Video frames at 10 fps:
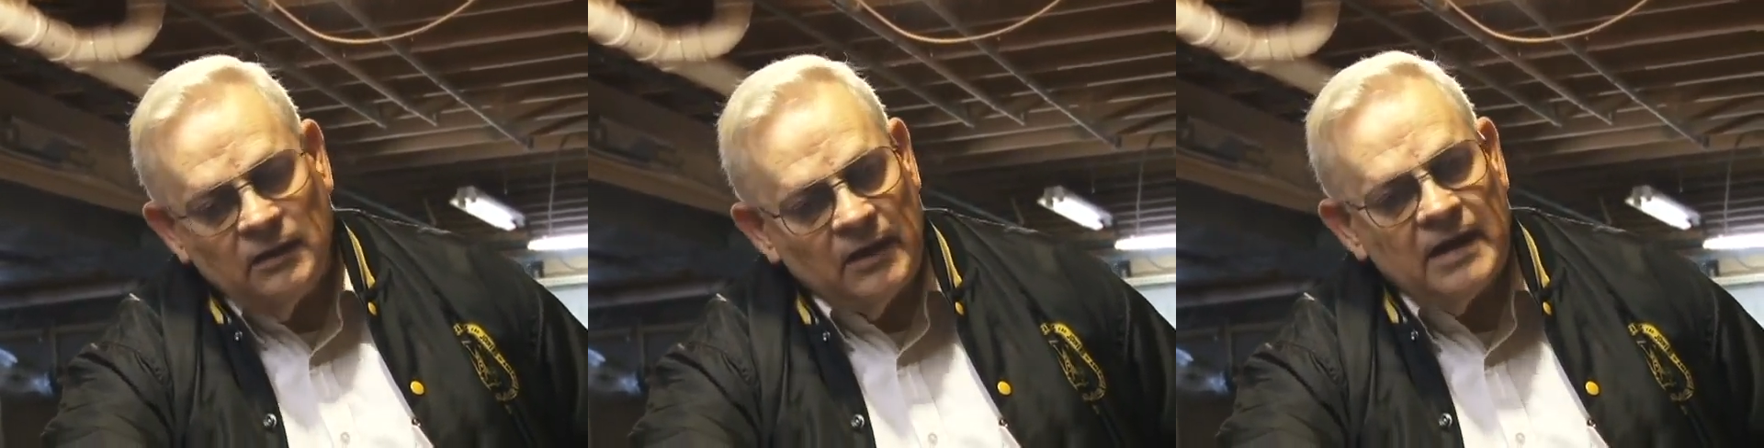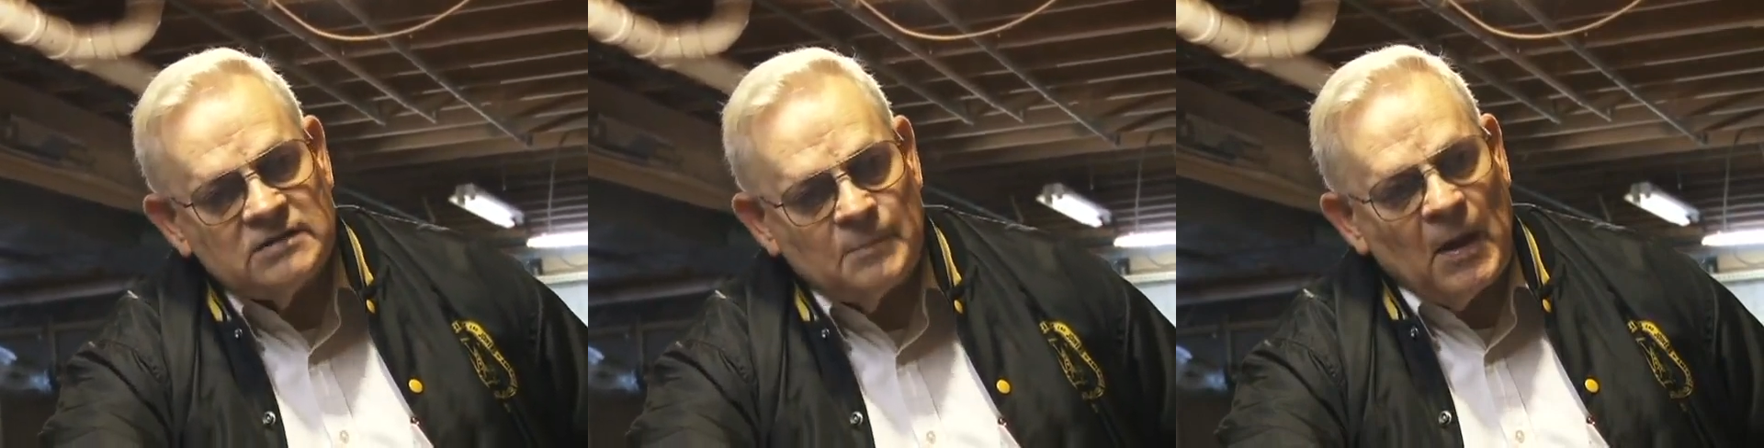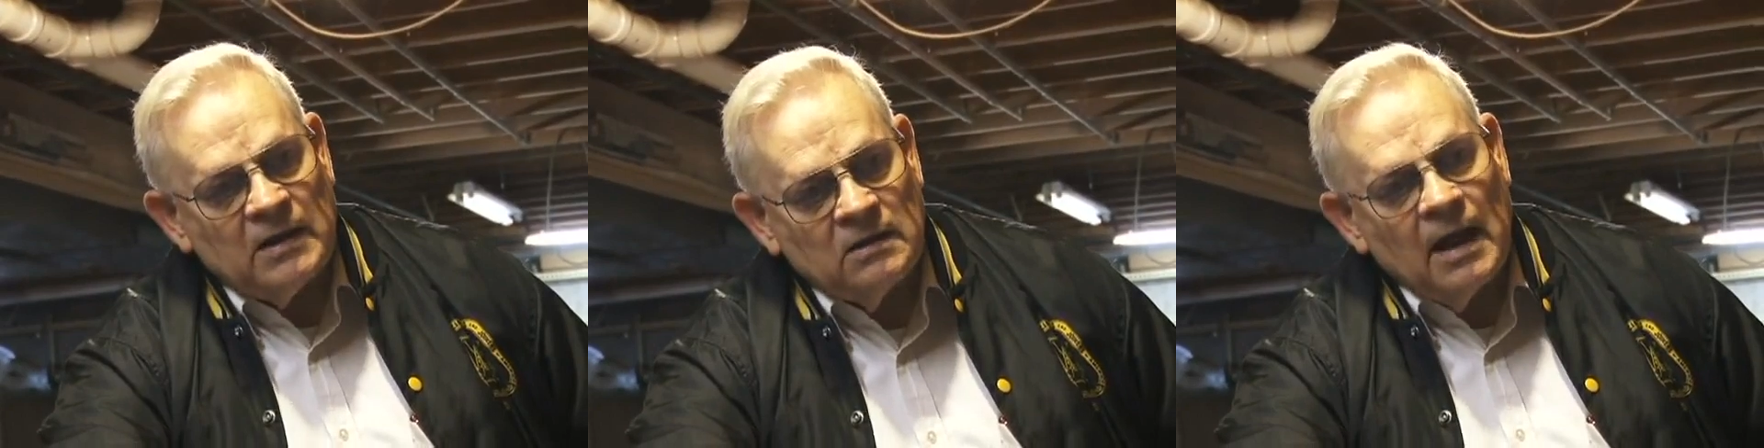they
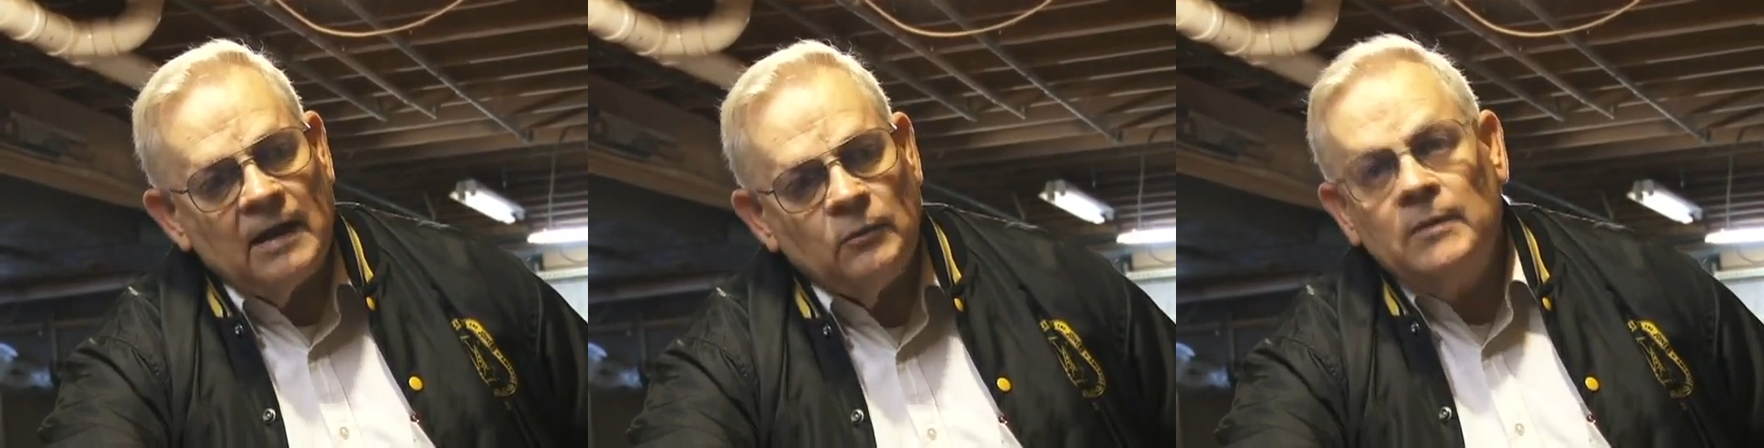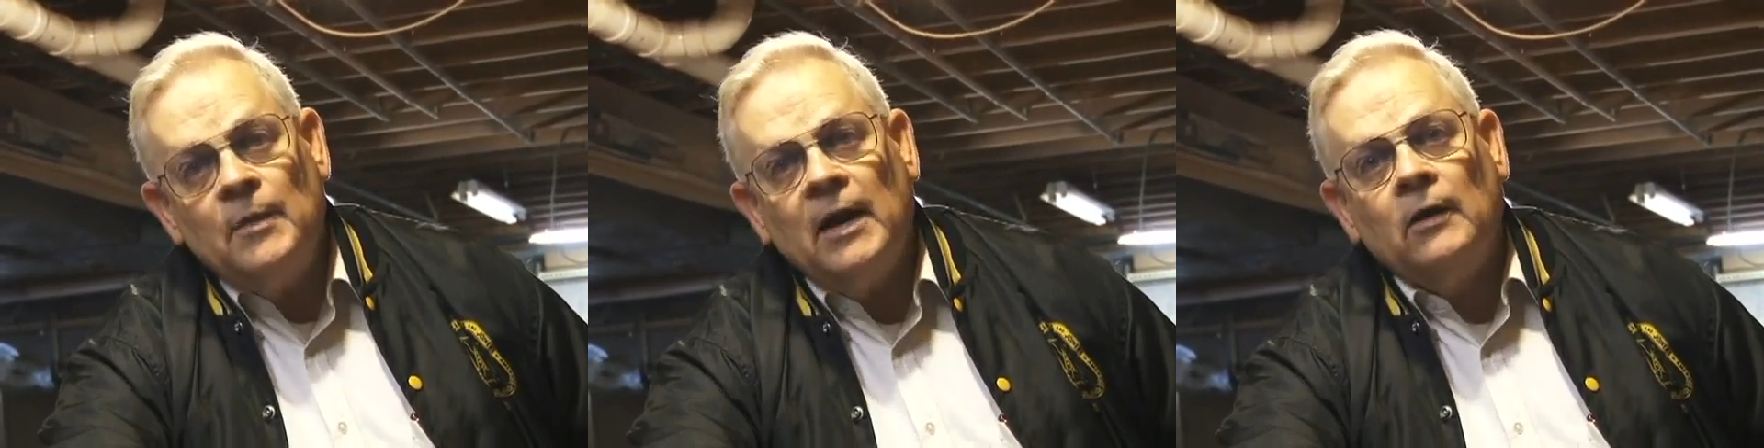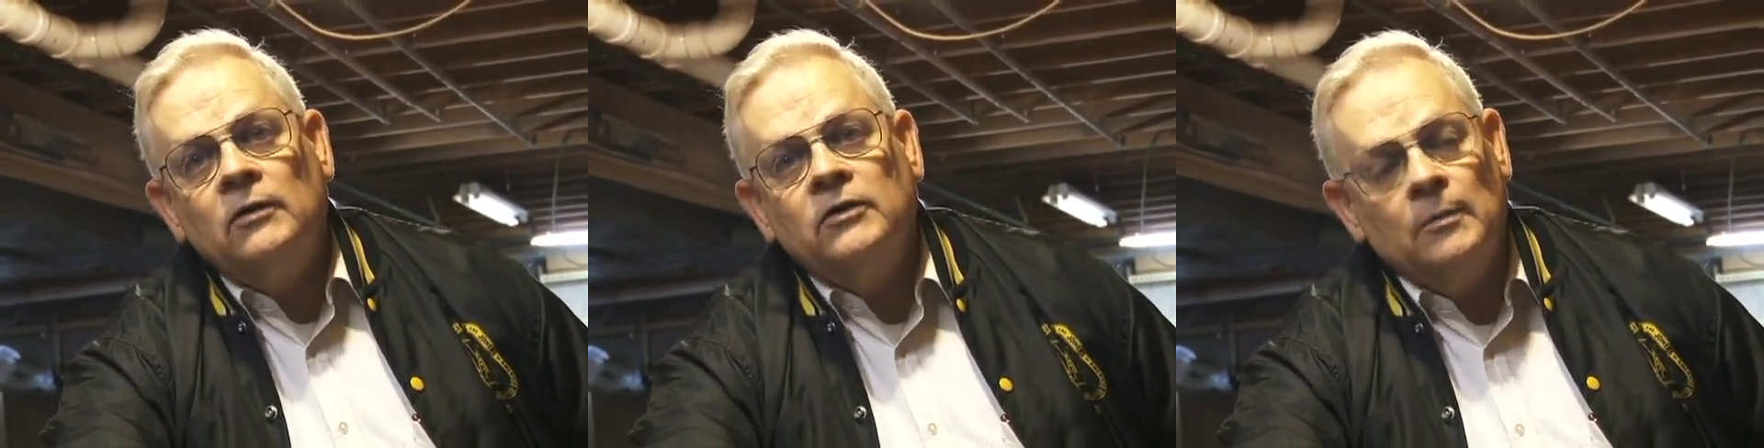expect that
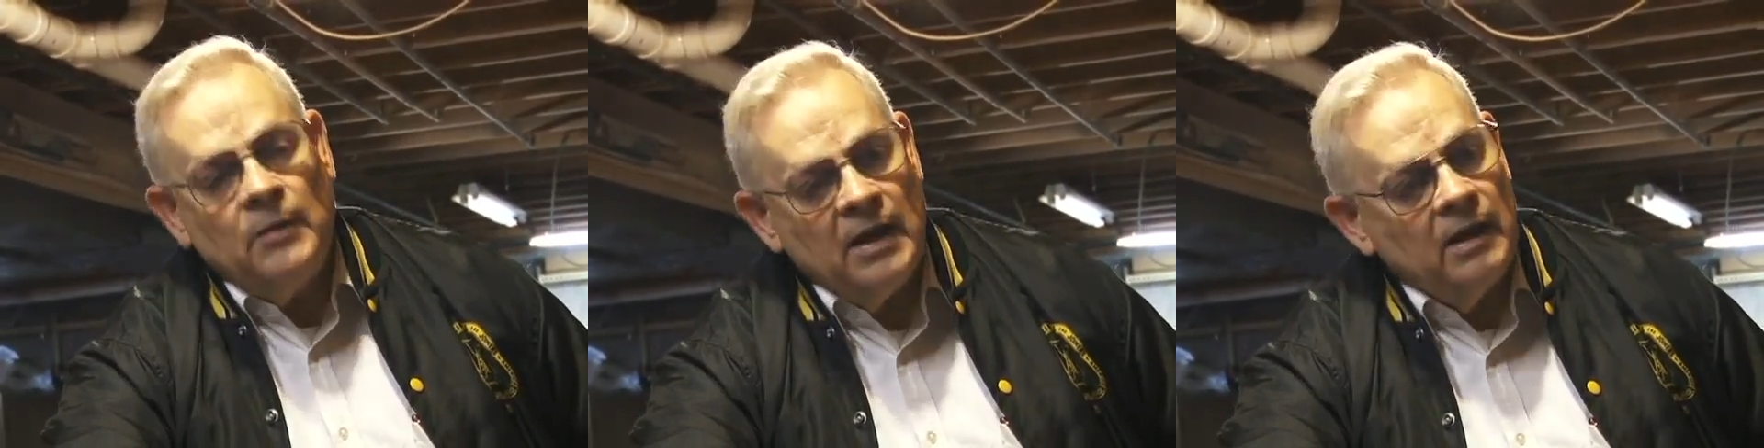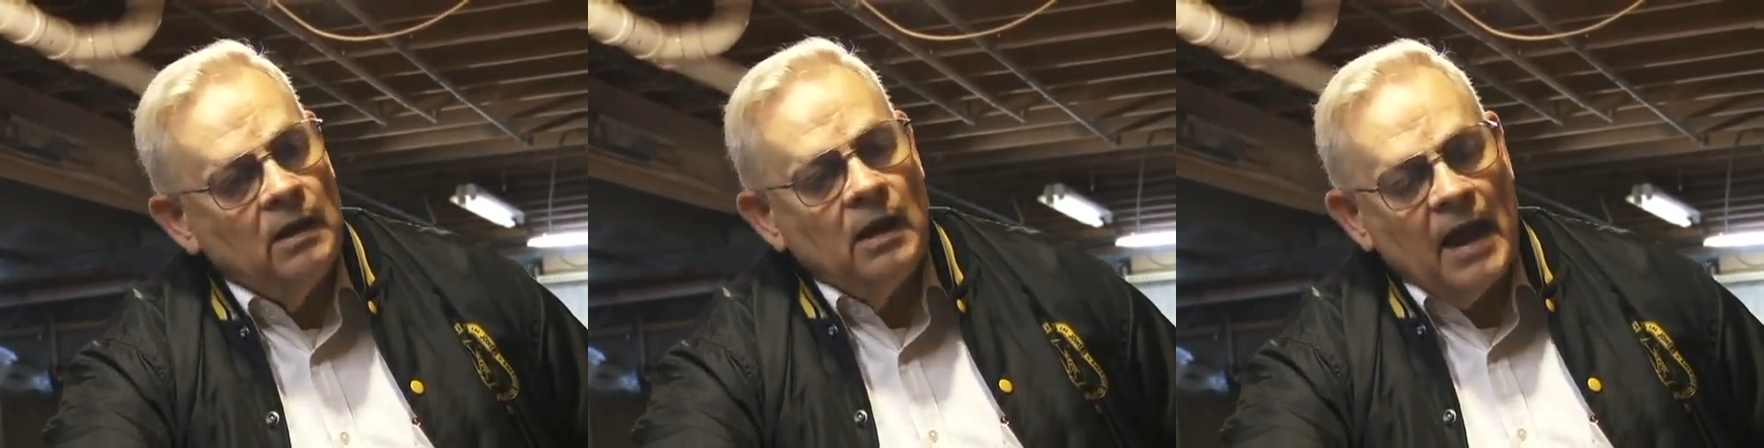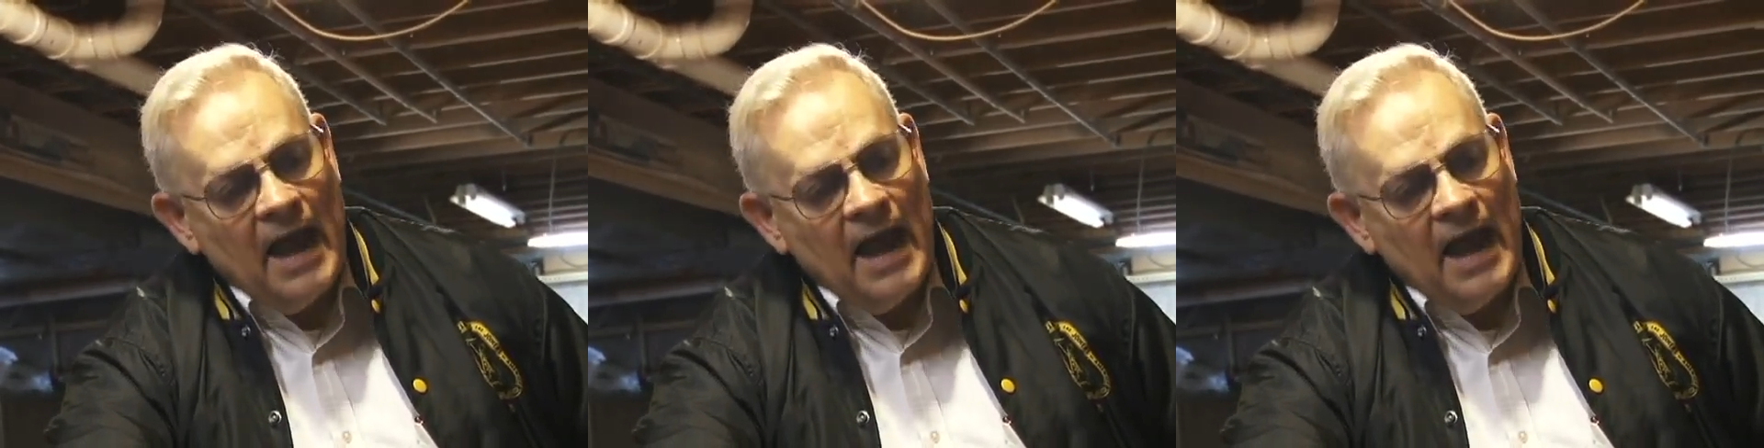repair to be